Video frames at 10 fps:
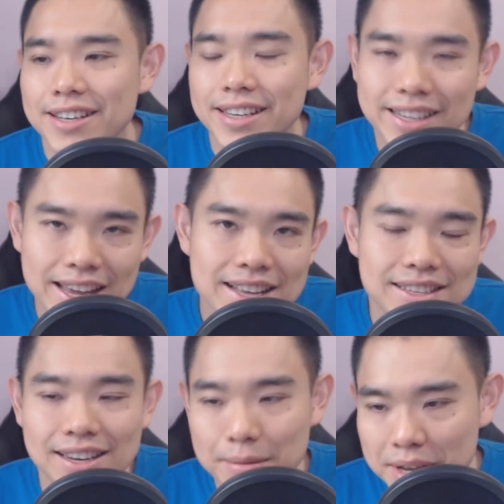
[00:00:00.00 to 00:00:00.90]
Yes,
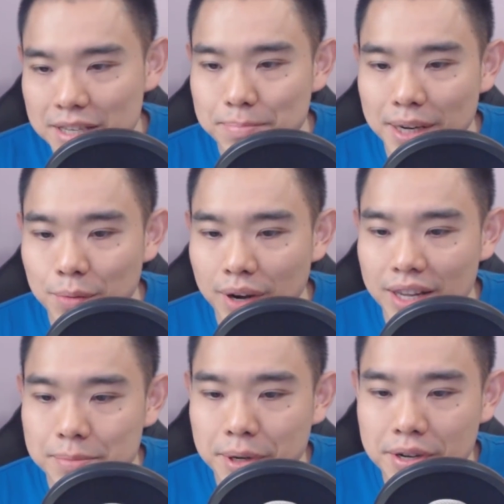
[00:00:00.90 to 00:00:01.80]
and let me explain why.
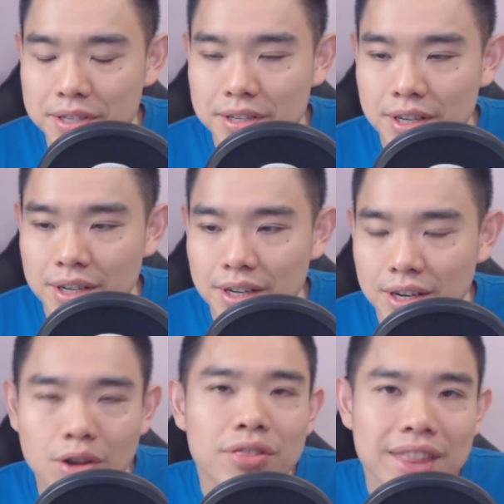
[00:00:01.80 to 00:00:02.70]
It's because
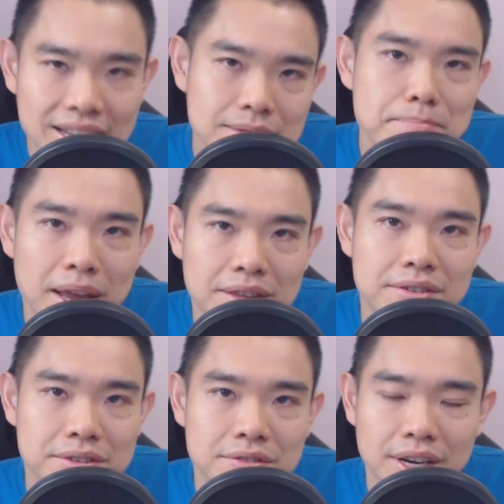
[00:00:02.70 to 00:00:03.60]
context
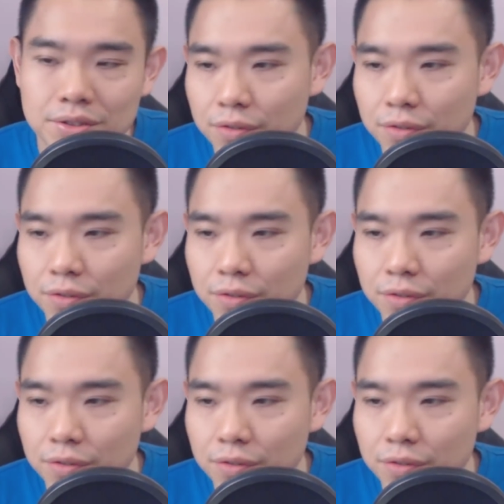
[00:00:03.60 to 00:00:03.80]
matters, right?